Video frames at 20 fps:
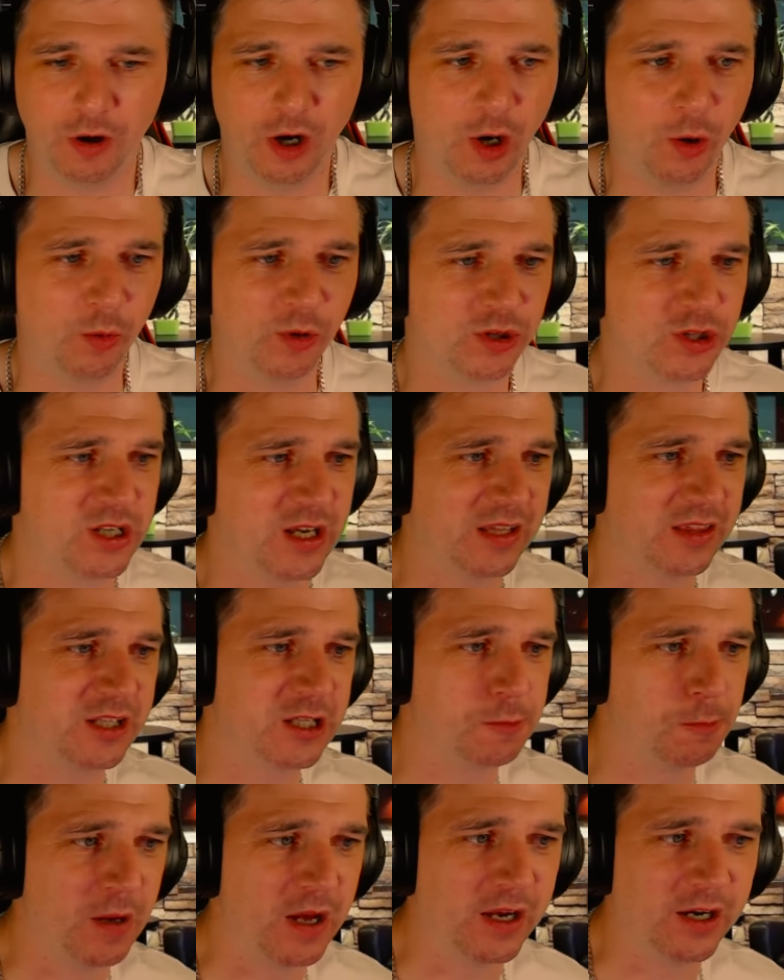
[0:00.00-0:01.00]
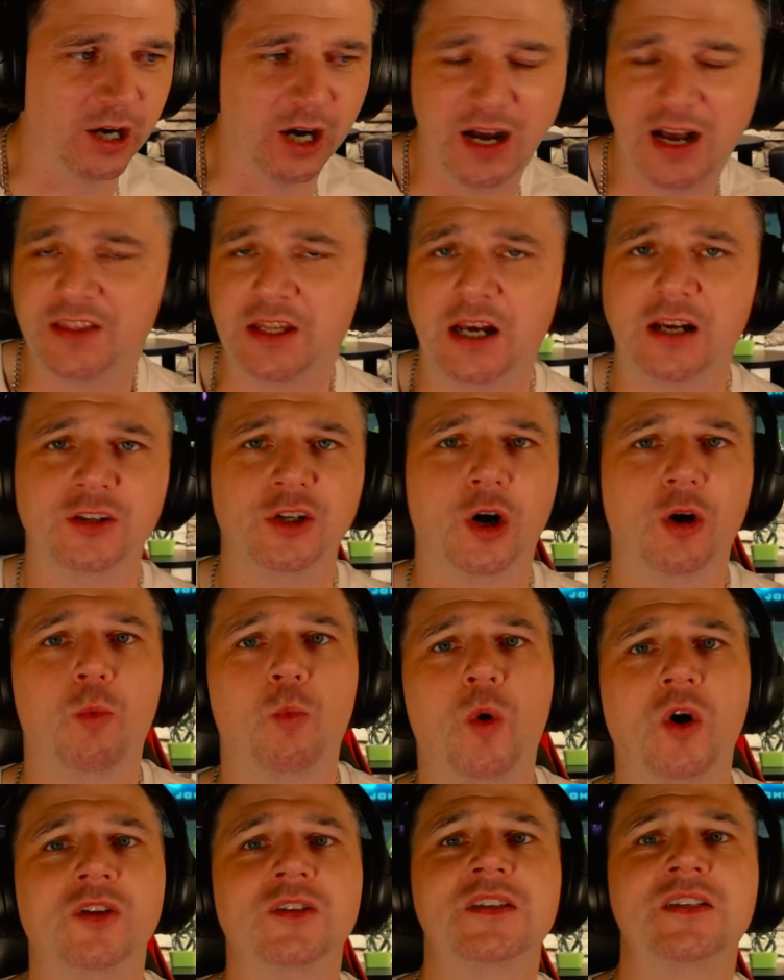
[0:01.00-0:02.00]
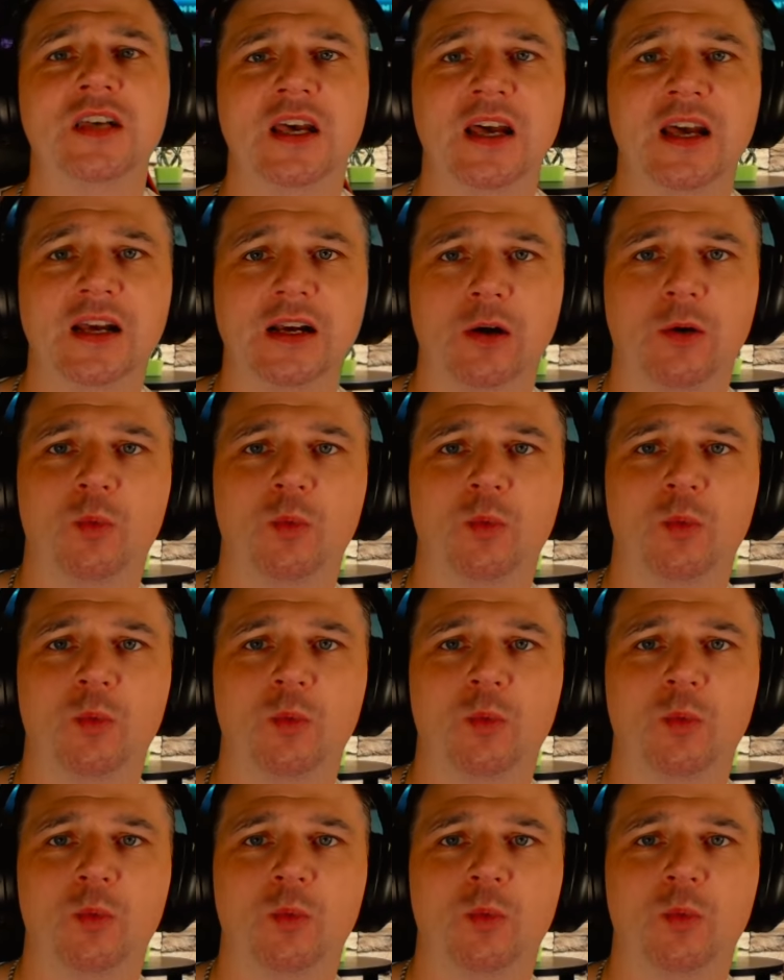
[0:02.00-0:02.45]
oh, we'll just add this bit in, I'll add that, yo, one take.